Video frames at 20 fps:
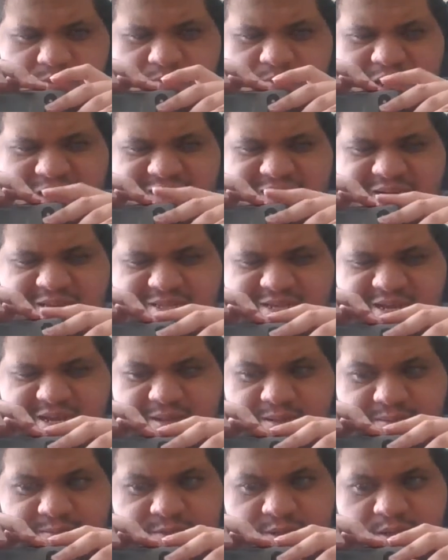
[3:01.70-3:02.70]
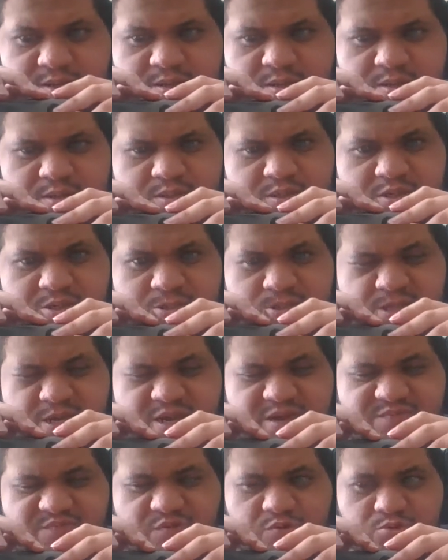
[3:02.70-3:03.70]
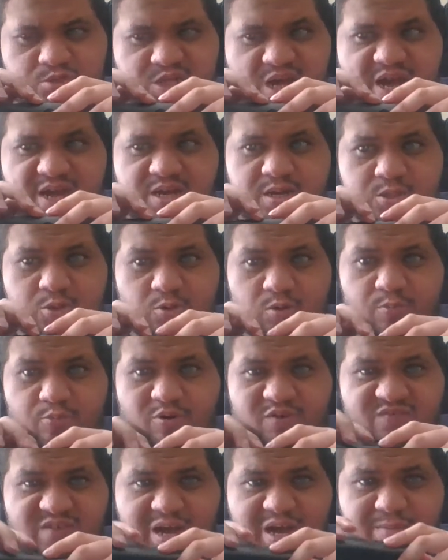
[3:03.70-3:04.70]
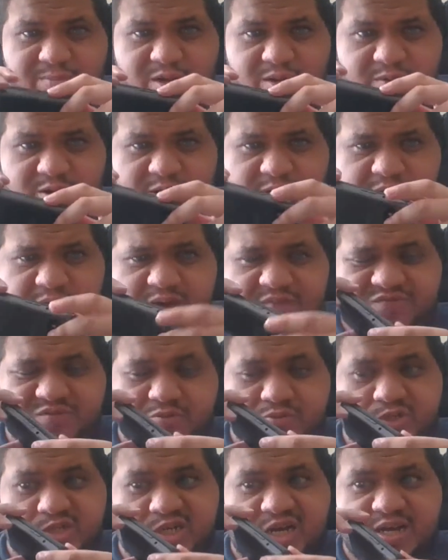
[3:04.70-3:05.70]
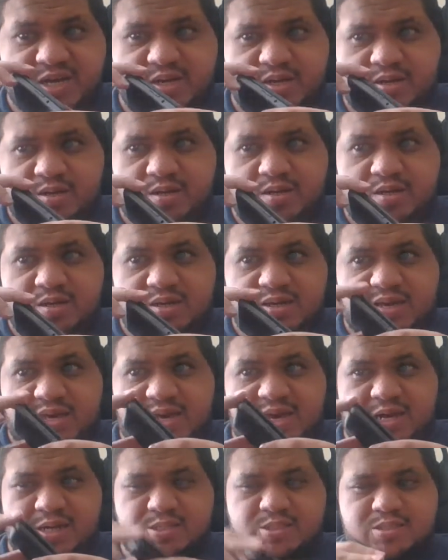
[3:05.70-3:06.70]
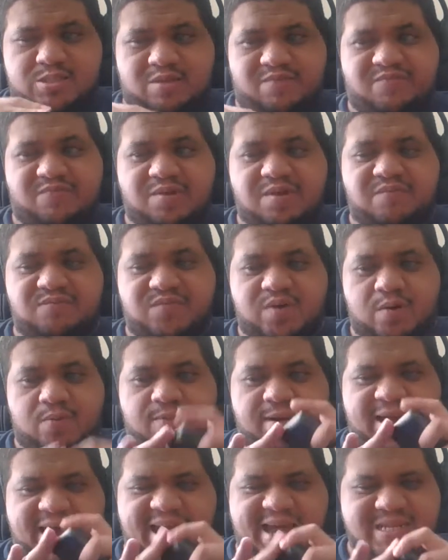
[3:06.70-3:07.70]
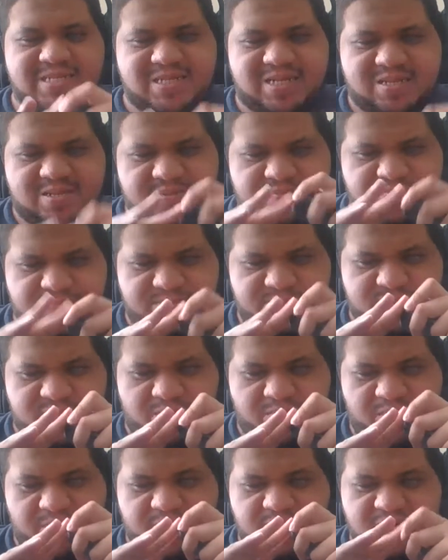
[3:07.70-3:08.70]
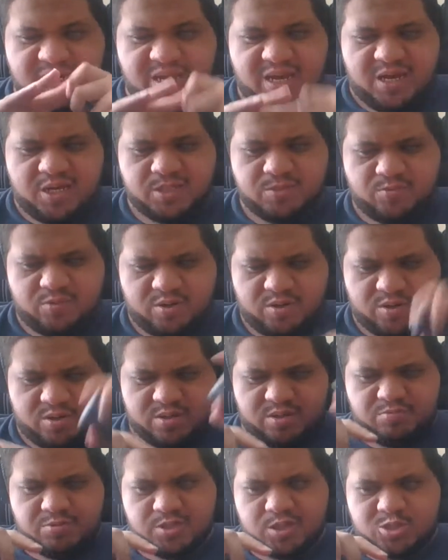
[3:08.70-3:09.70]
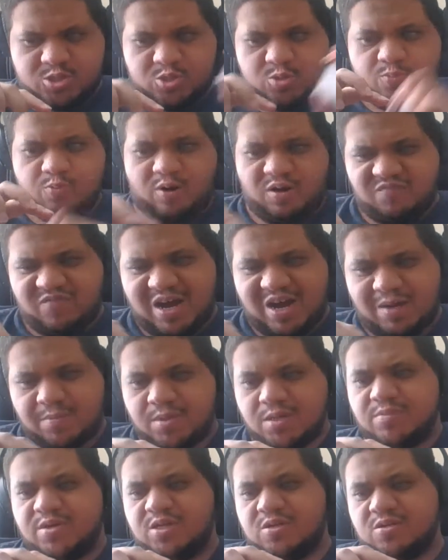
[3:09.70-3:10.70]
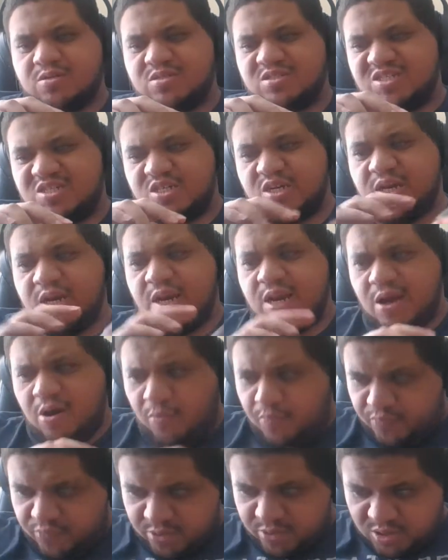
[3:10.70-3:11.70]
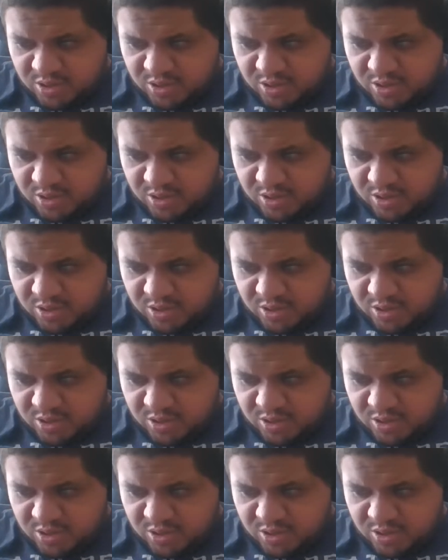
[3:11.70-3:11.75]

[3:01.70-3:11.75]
I like that. Then there's the headphone jack, 3.5 millimeter headphone jack. Yes, the flip phone has it. Remember the days where it was a 2.5 millimeter? Nope.